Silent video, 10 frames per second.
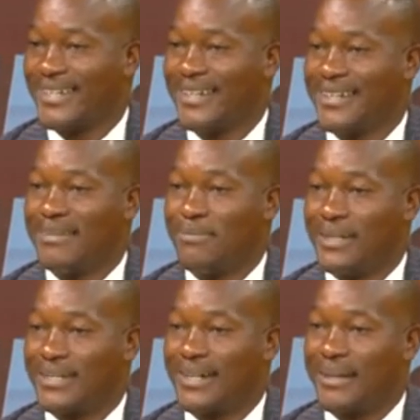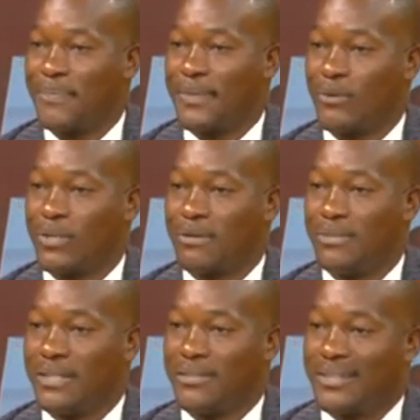Mm -hmm. But um, what I
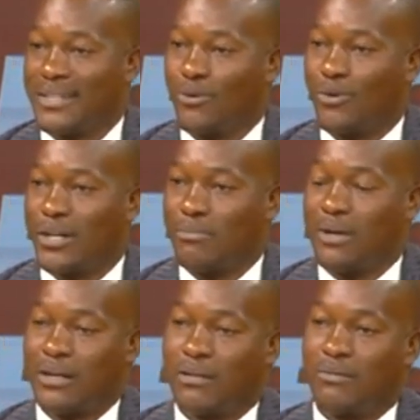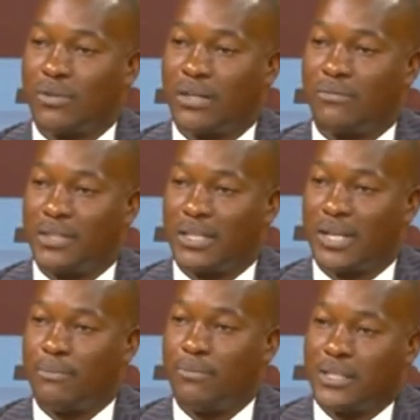believe that the World Bank, whenever they
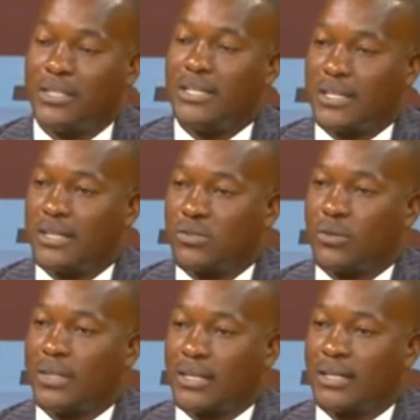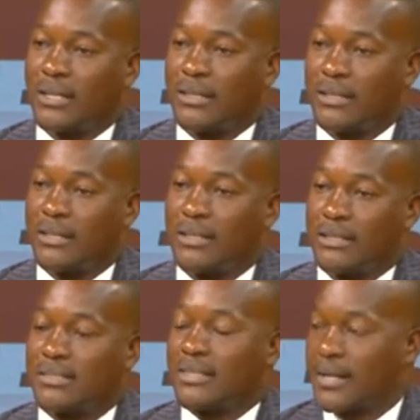come in, they ensure that uh, there
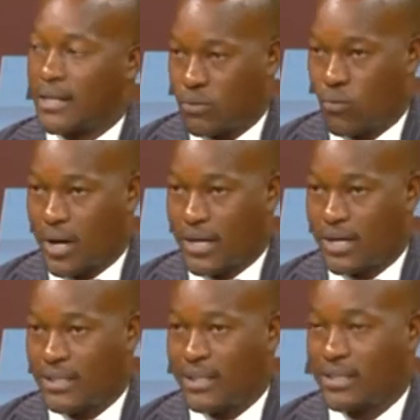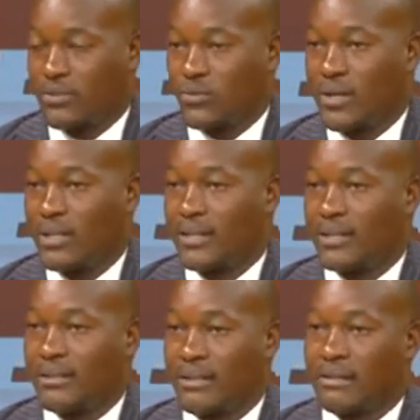is standard work. Mm -hmm. That mm-hmm. is one
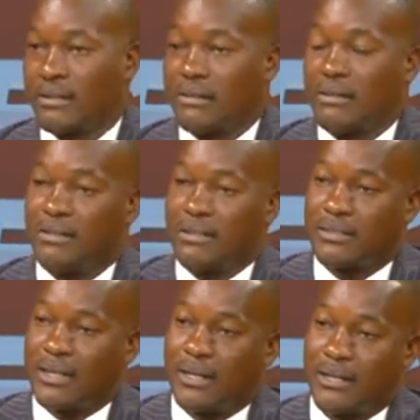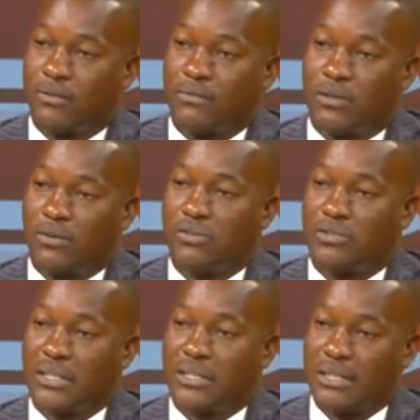thing, that uh, the standard of the
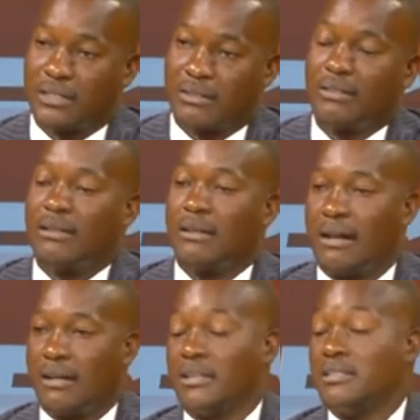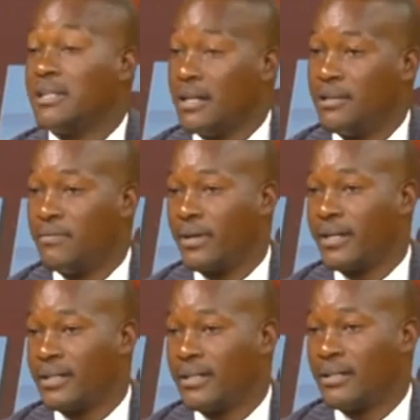contractors and there's mm-hmm.
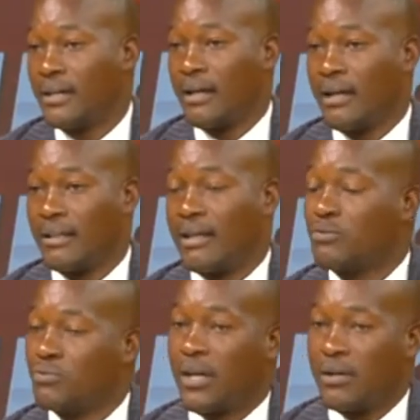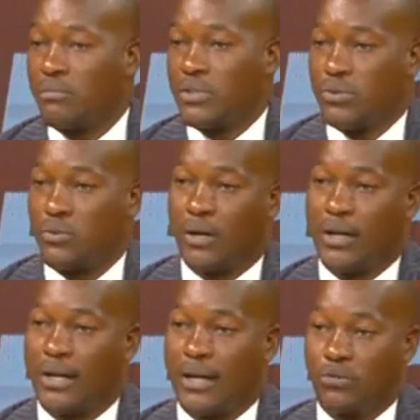delivery uh, that we can be sure,
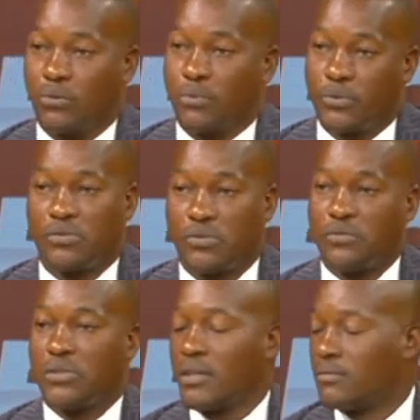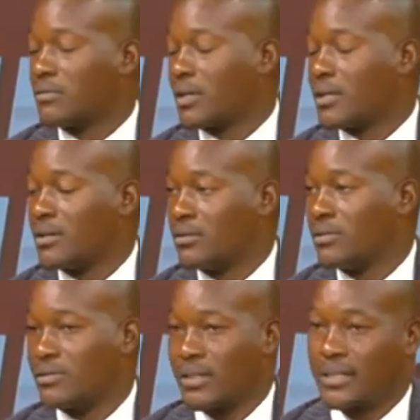as opposed to we give to Kenyan
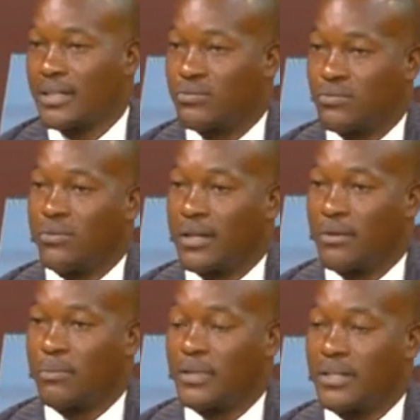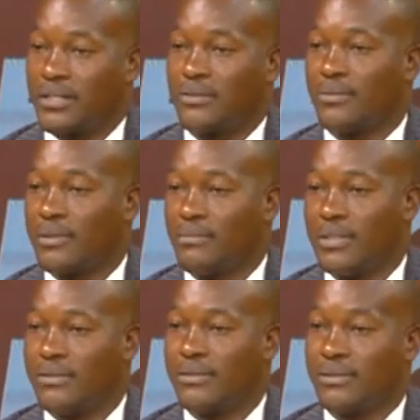contractors who are operating with the
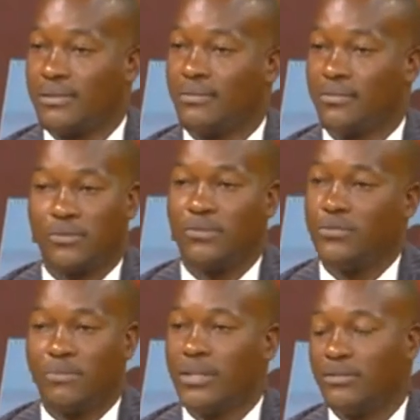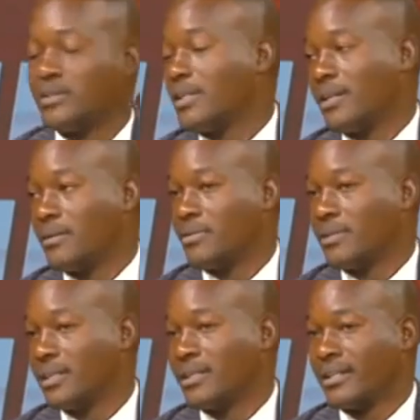ministry, of course, we may not end up
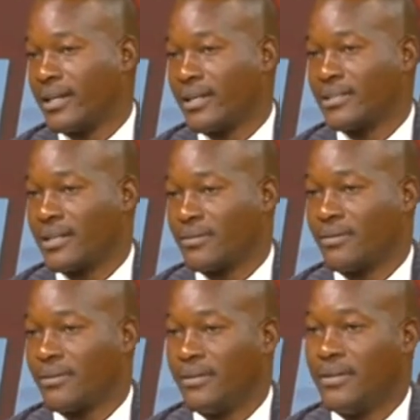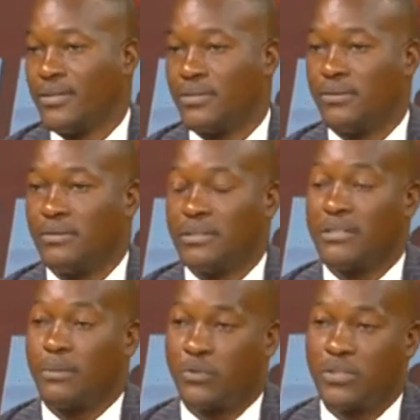with any class at all. Mm. So
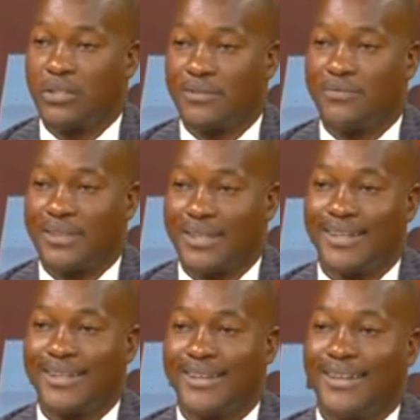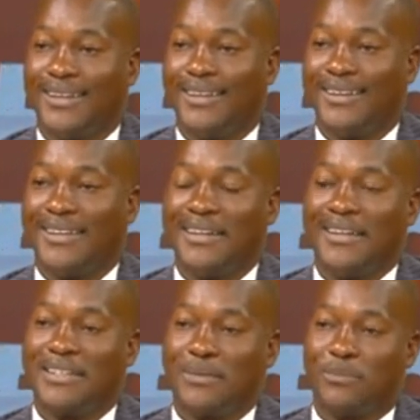it's a positive thing. Mm.
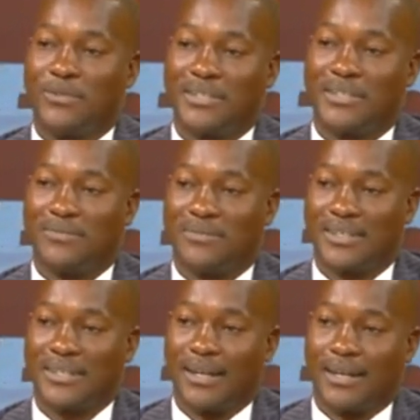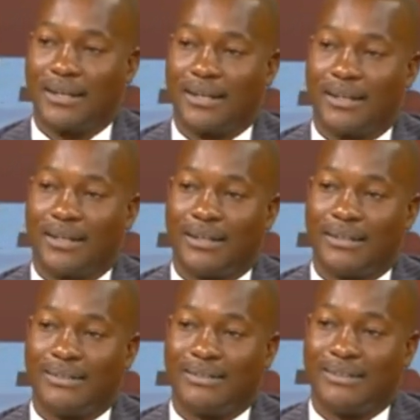it's a positive thing, and
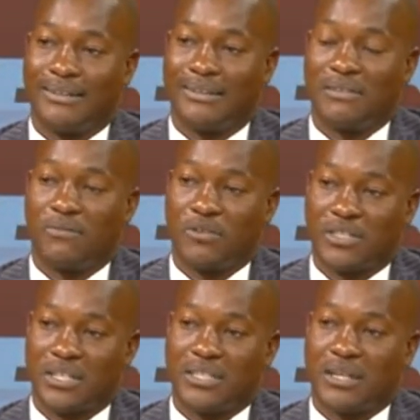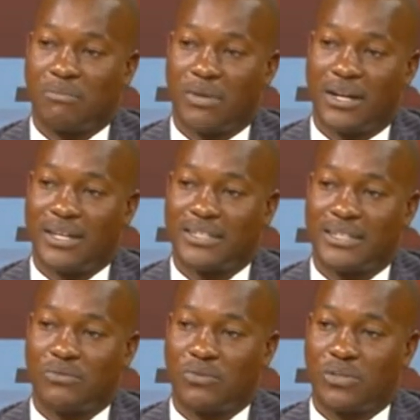uh, I think for checks and
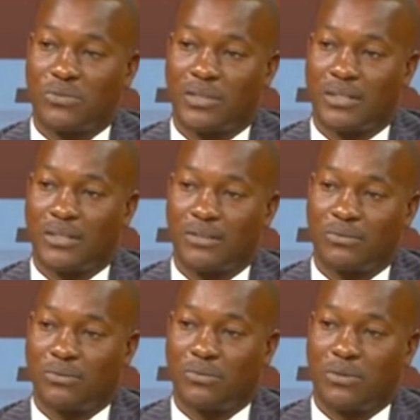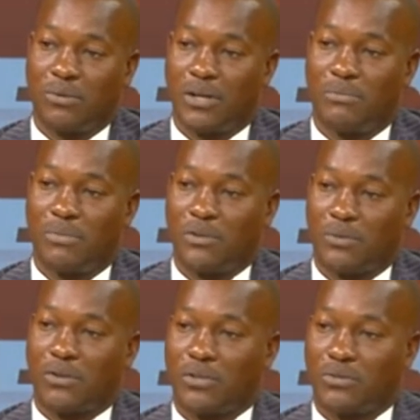balances, we assure that the, through the World Bank,
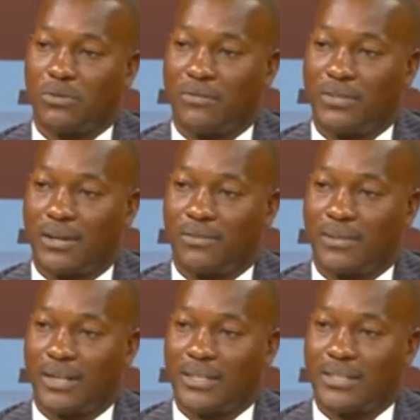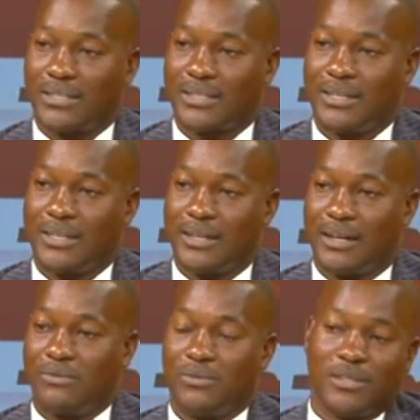we're going to have enough classes, mm -hmm.
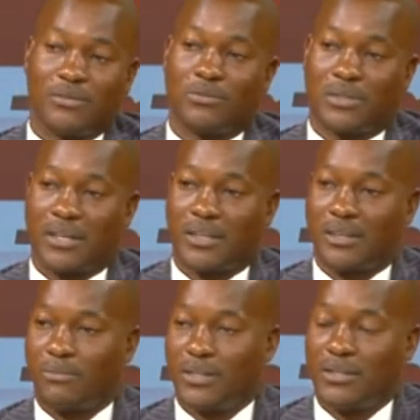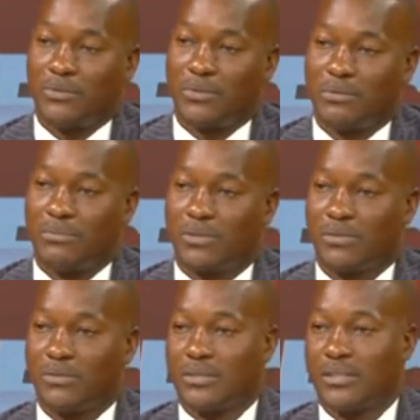and we need to thank them anyway
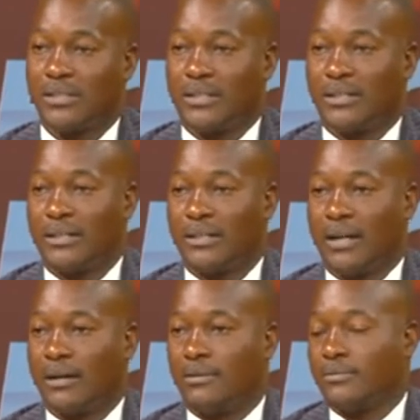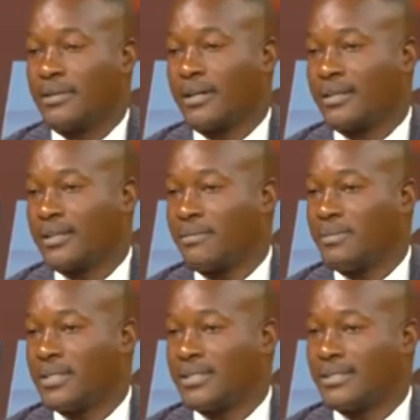because uh, now we are at their
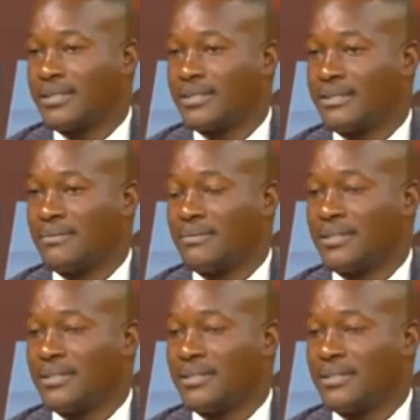mercies. Mm.